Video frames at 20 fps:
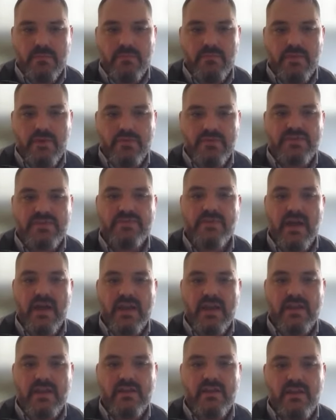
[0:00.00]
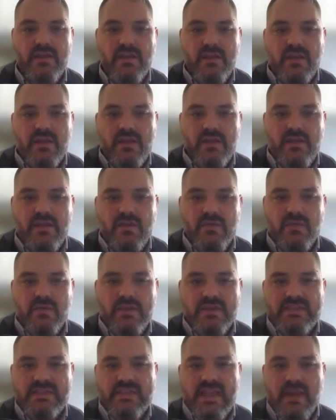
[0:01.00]
post-drying, you
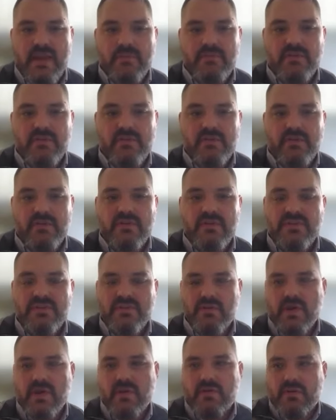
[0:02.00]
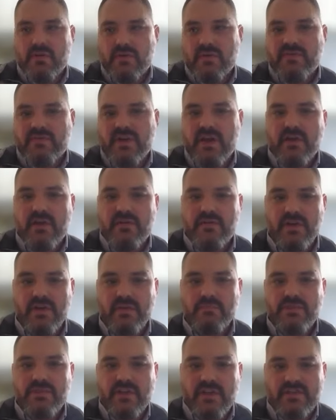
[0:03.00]
would sample square root of
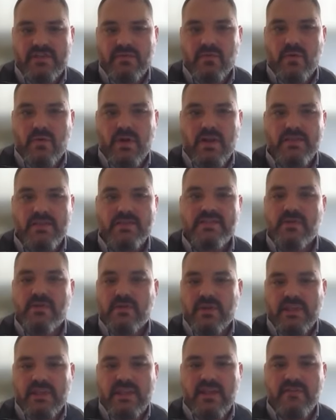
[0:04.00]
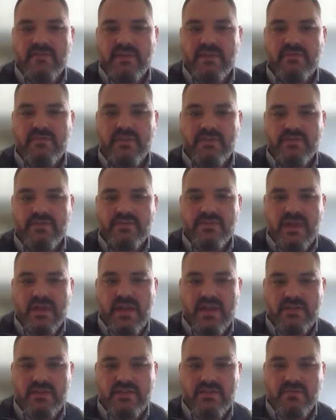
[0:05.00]
100 plus 1. So 11 of those
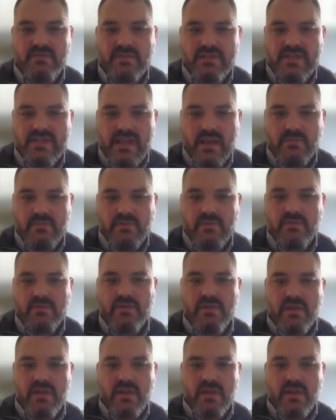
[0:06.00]
trays you would sample